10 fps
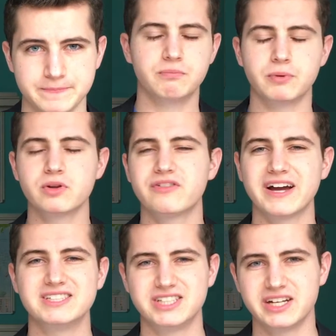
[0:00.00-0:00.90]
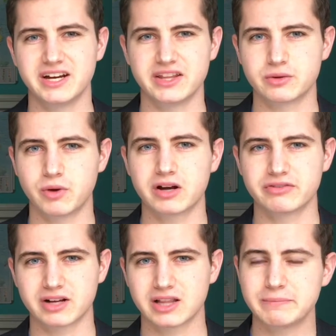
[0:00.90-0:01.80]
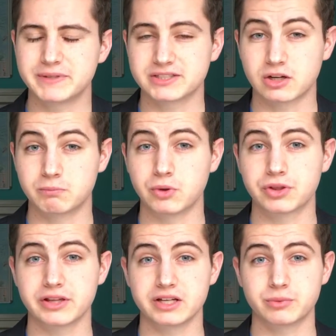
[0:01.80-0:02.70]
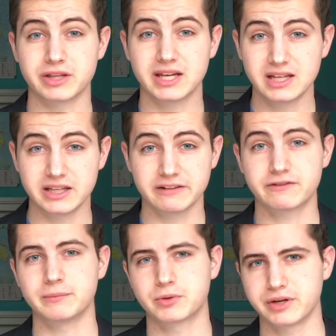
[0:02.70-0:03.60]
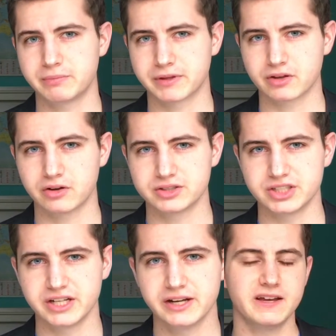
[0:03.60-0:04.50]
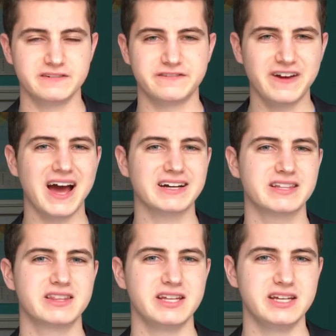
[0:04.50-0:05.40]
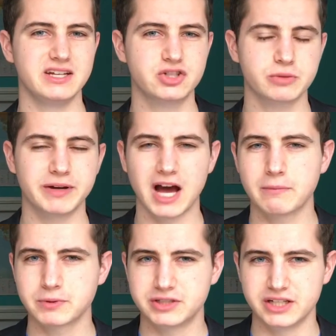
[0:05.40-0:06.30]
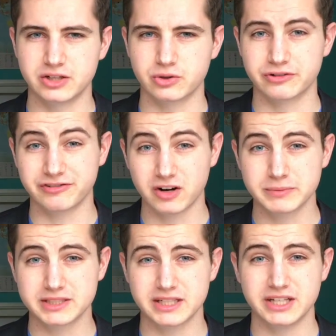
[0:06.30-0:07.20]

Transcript: The bull of Hygieia and the rod of Asclepius are both linked with healing from Greek mythology. In fact, the German Apotheke or pharmacy